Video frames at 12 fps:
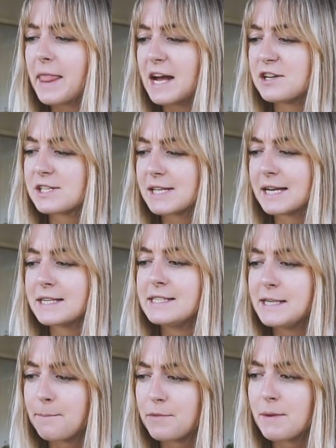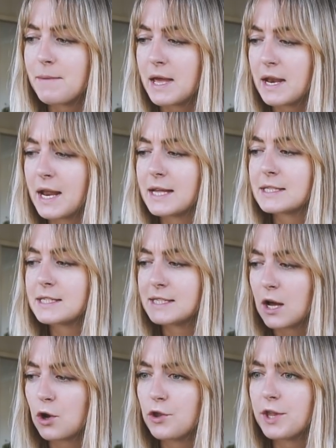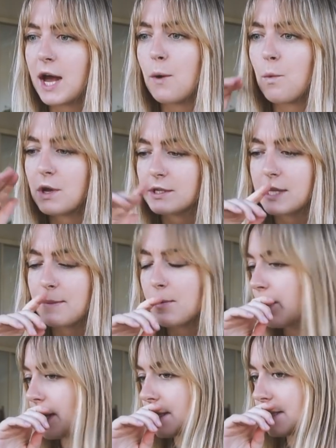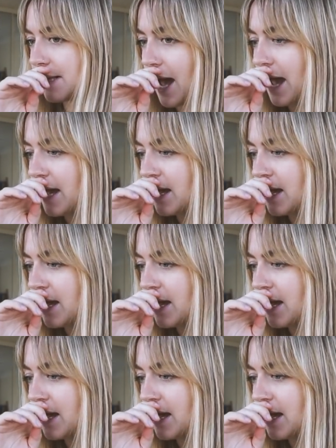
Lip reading: and just like dip them in and snack on that whilst I'm at work today. But